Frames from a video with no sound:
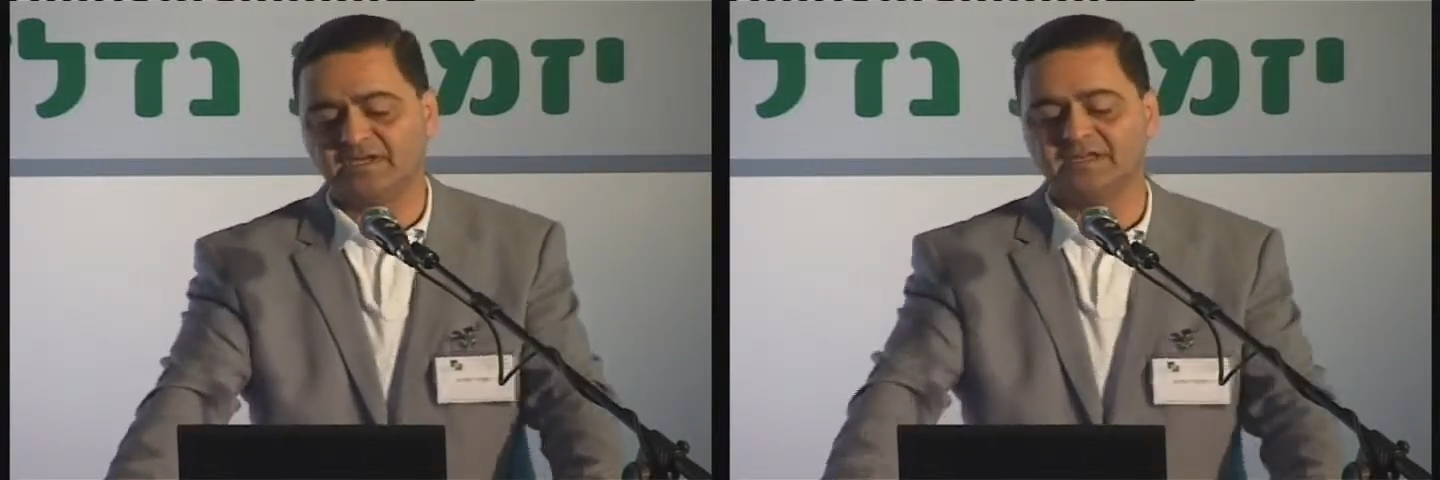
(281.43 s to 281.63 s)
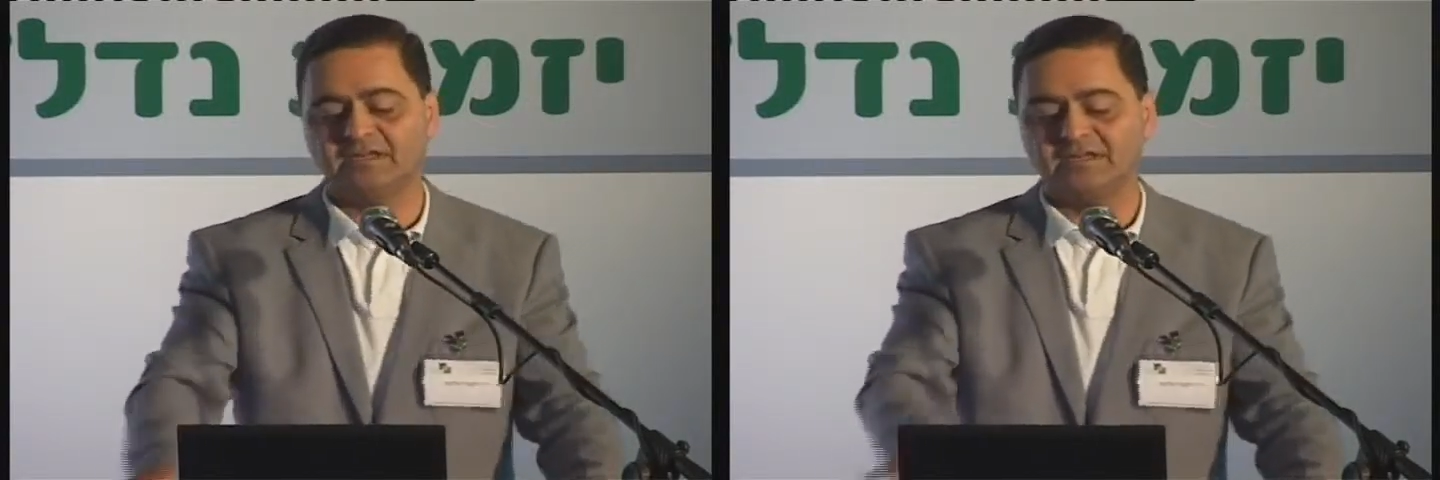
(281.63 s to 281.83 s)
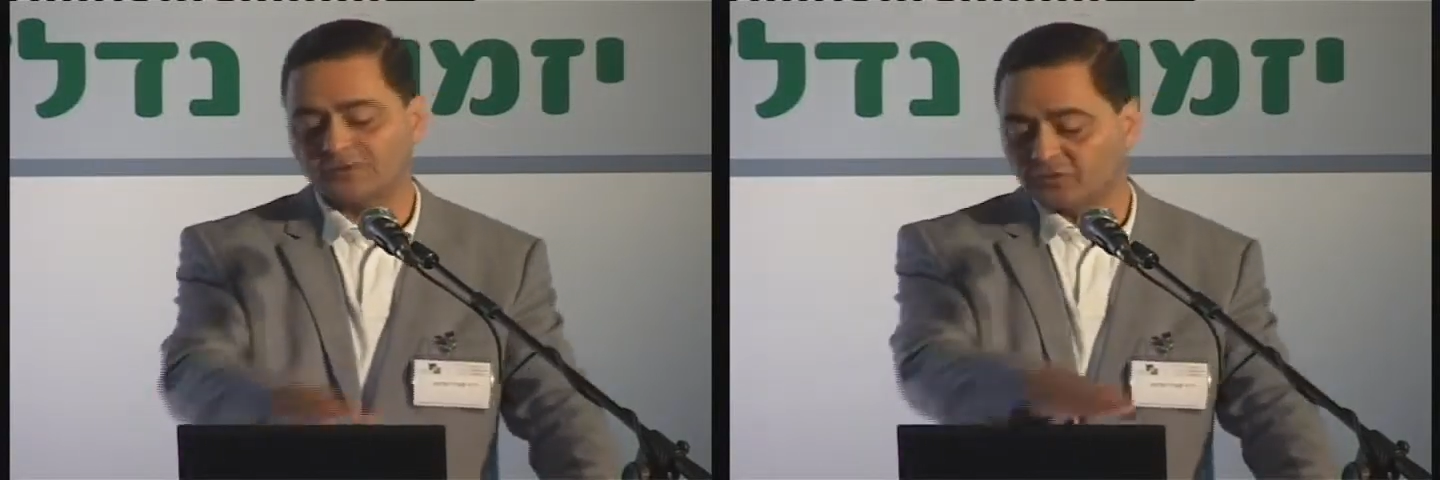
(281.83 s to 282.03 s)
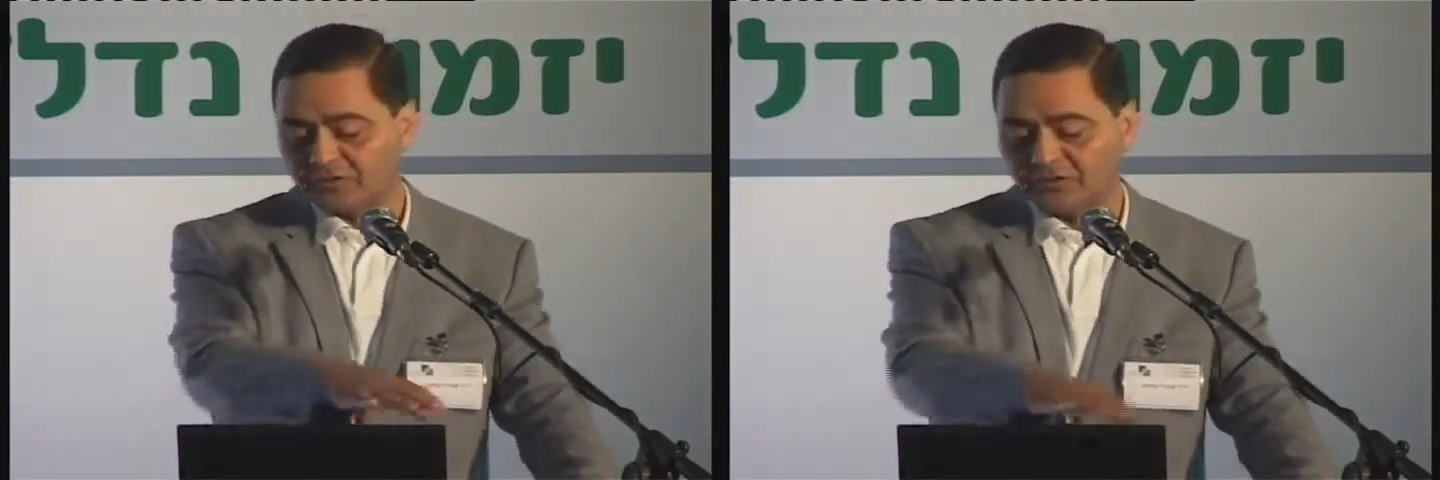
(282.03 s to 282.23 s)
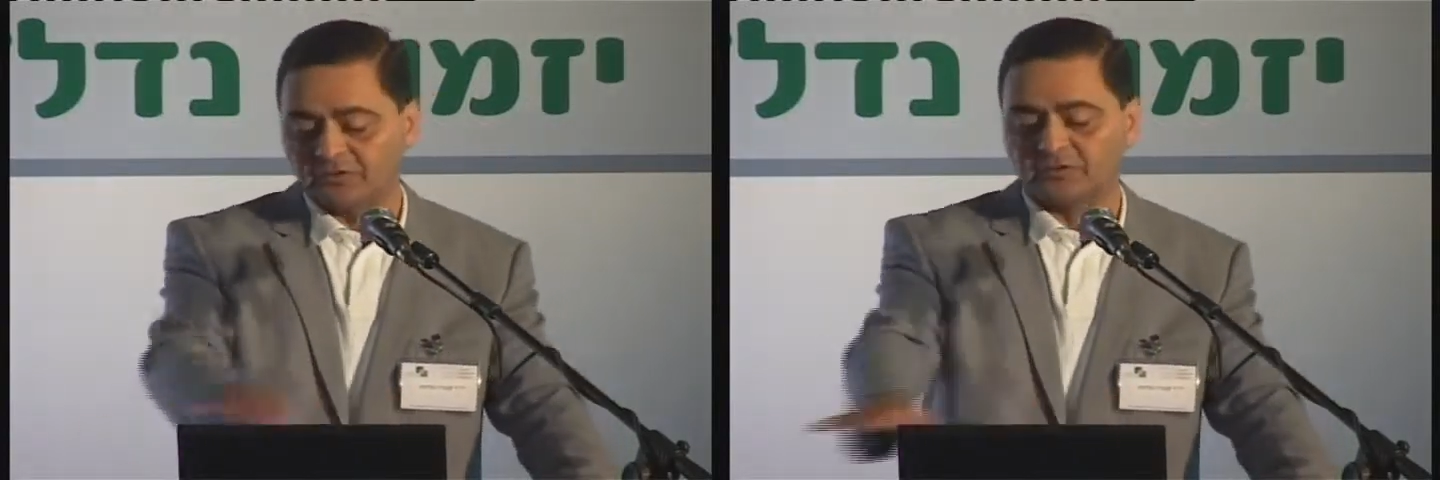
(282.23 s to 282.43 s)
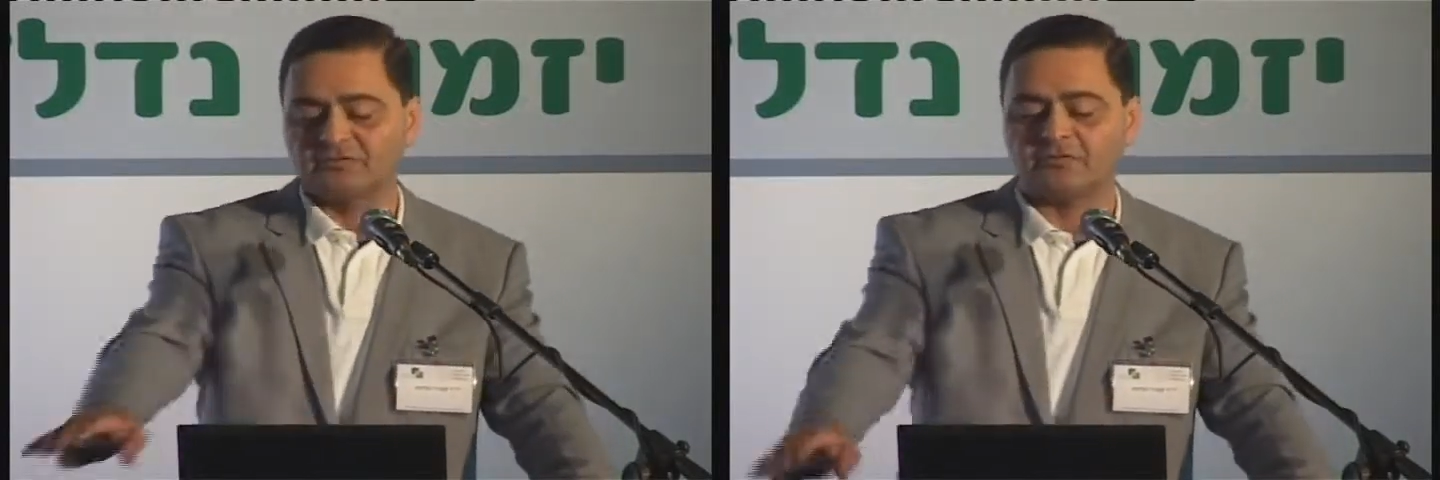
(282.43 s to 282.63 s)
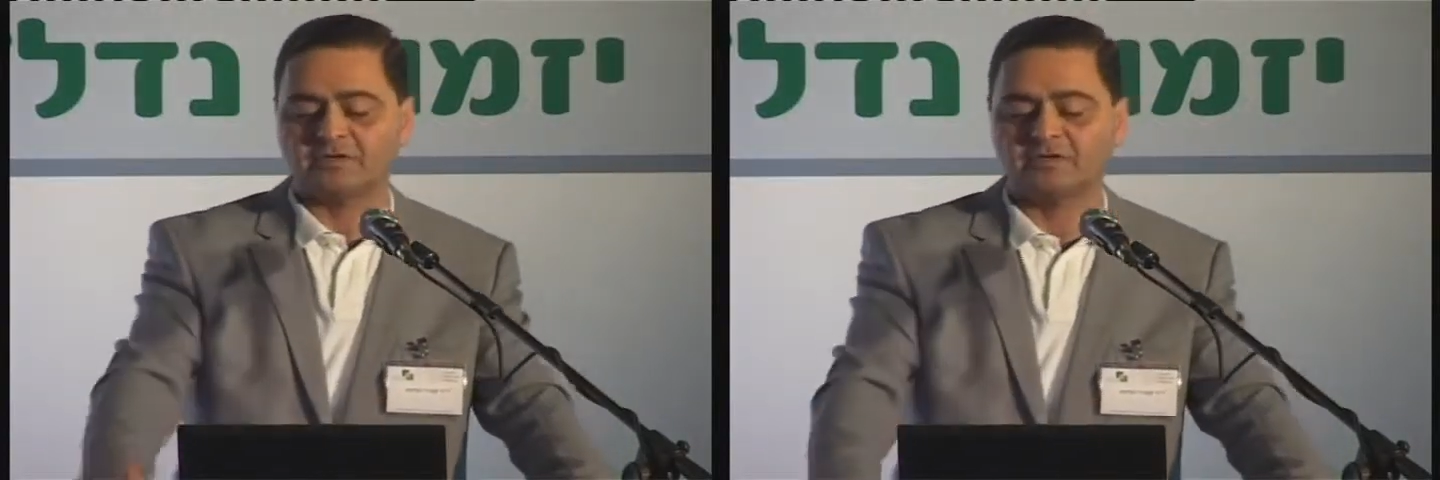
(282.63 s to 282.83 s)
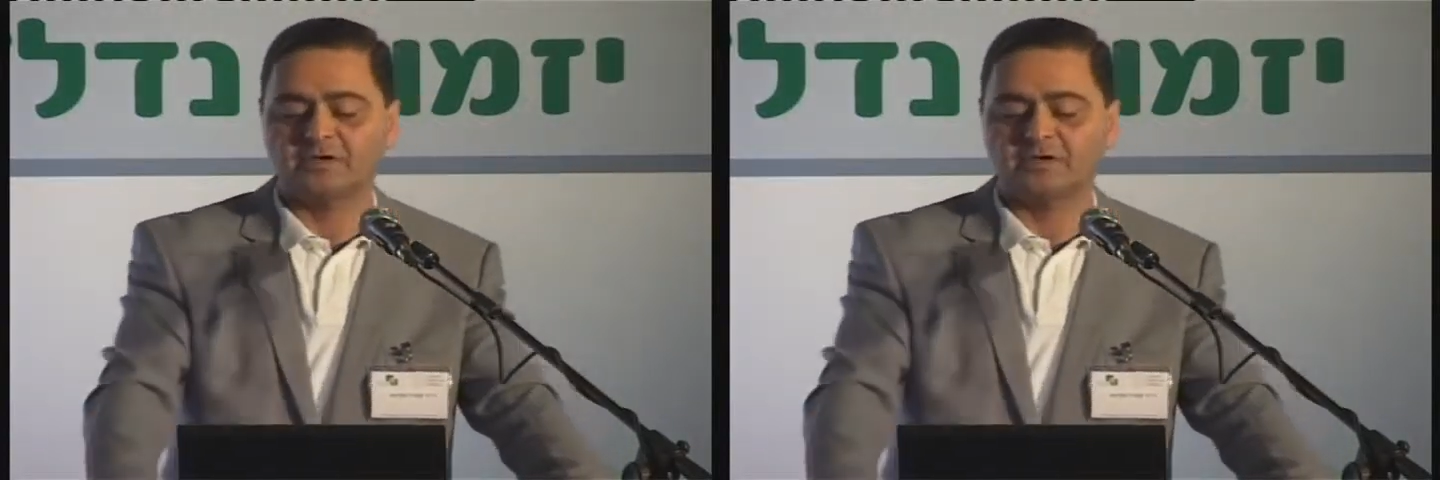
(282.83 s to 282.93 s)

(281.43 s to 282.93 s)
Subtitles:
and then it continued for a